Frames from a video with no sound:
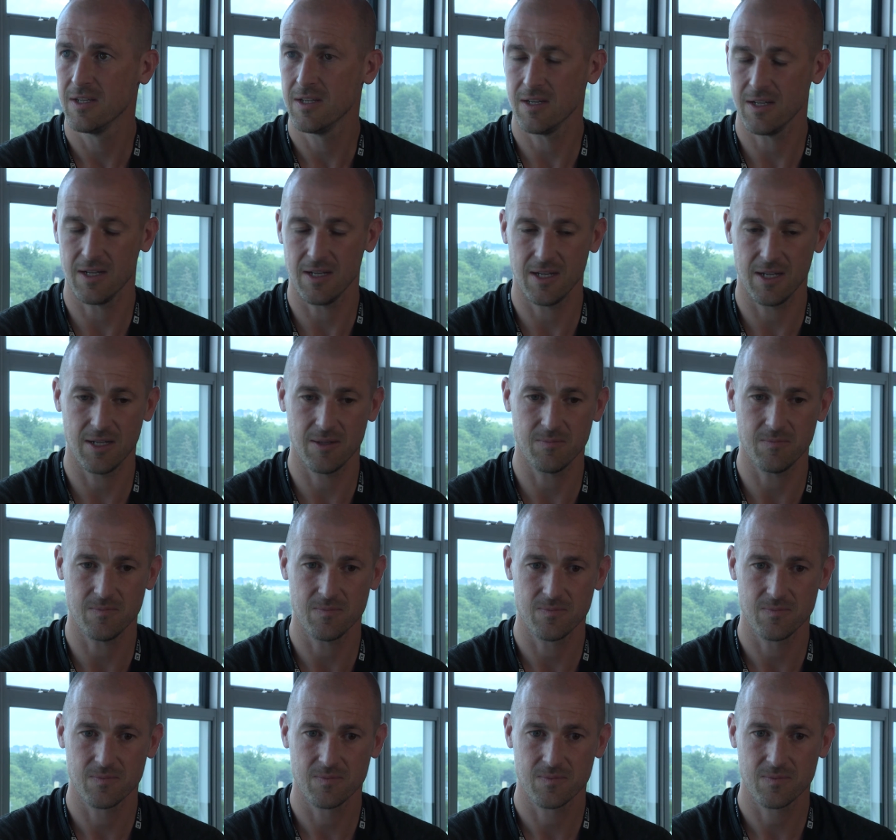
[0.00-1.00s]

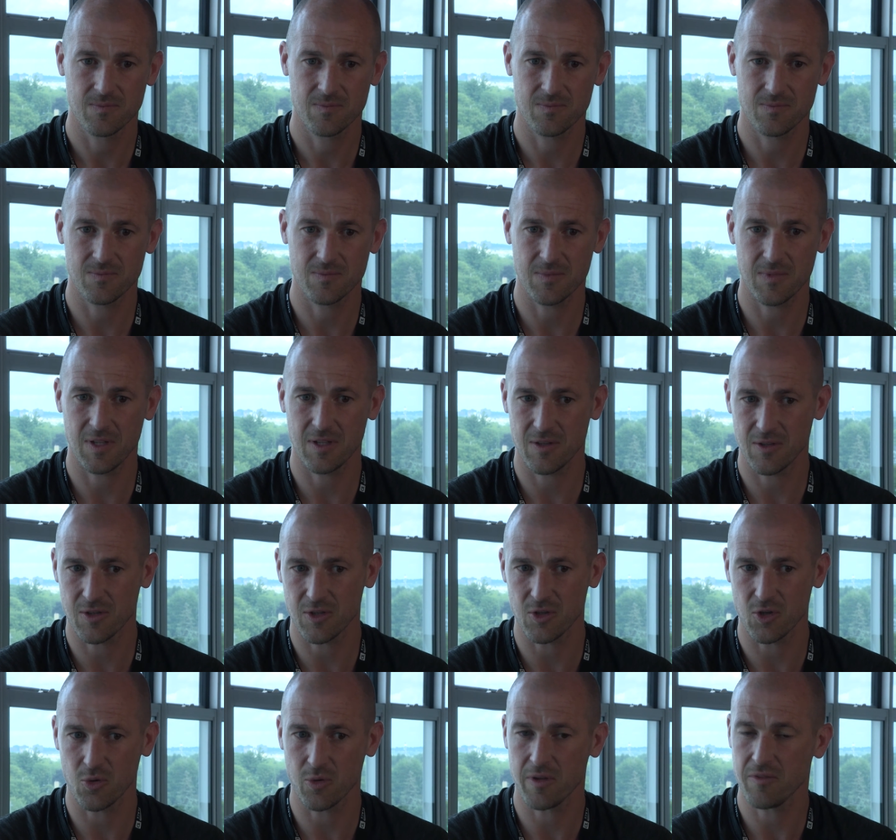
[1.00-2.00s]

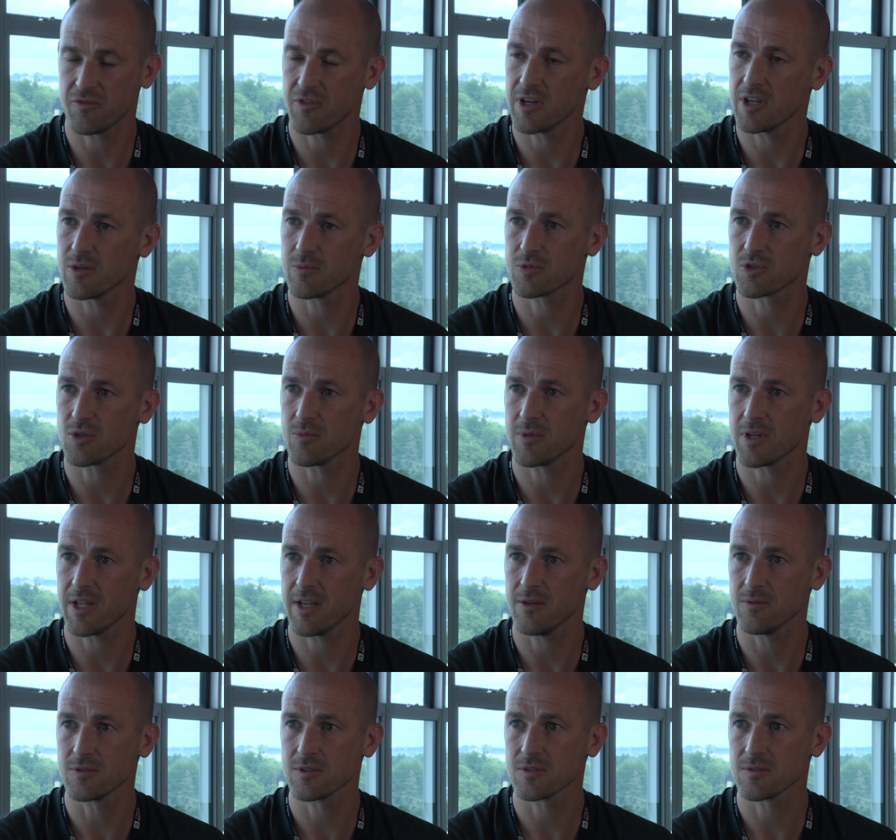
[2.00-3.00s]
can only free up somebody
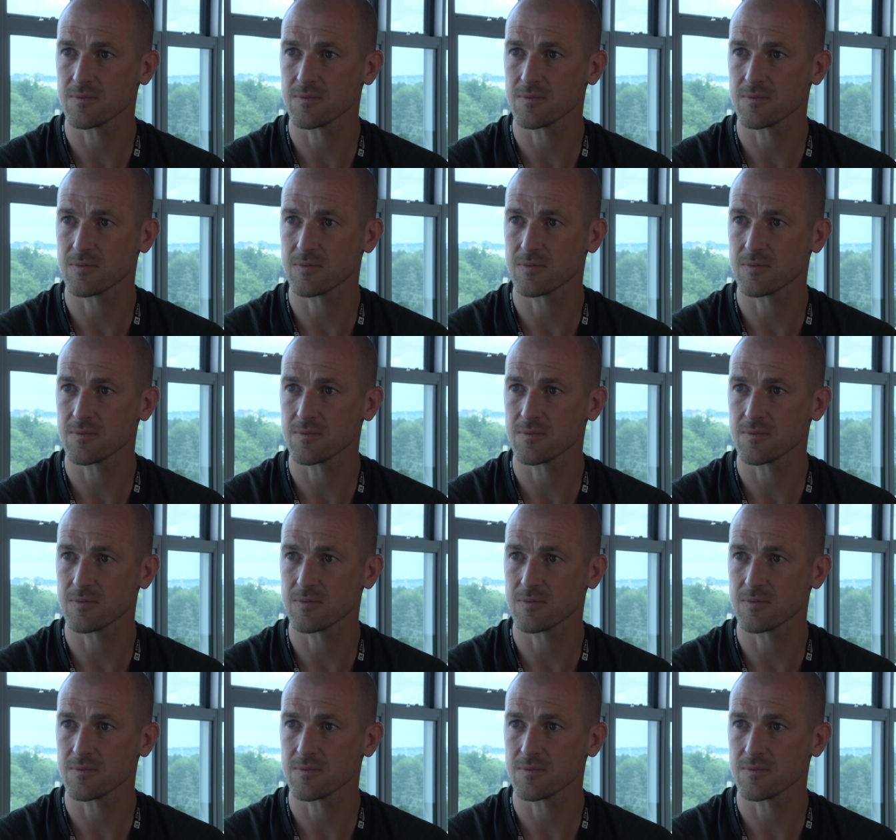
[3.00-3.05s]
else.